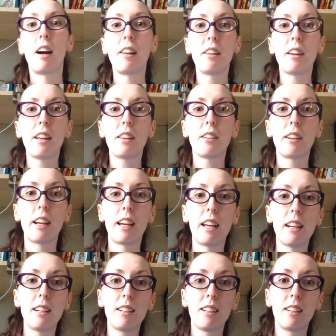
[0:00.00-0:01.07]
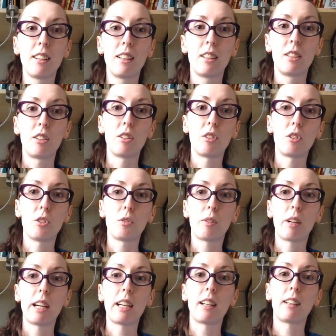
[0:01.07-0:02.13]
On the other hand, do you do
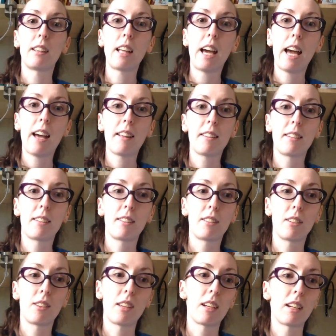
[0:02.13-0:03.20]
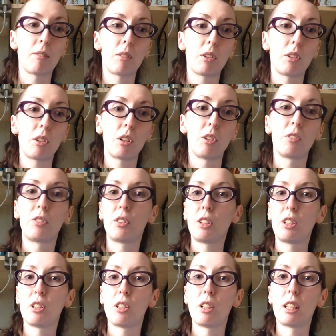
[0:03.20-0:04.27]
white last so that it will
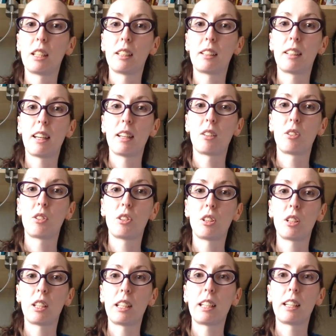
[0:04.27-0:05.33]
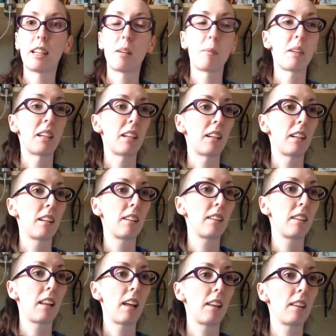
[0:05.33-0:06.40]
hopefully not get dirty? I mean,
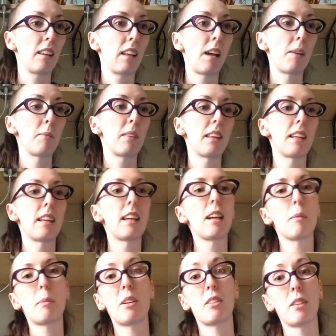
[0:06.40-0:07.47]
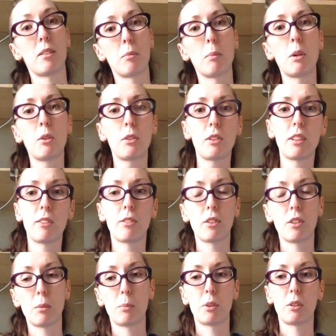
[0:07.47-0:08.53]
I'm thinking about this mostly
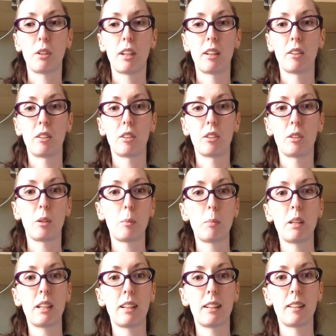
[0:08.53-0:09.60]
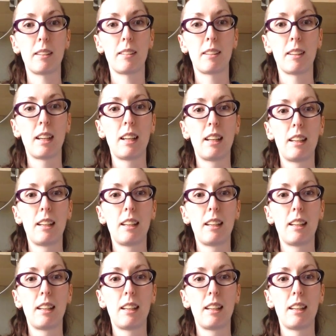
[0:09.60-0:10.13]
for the blue-haired girl because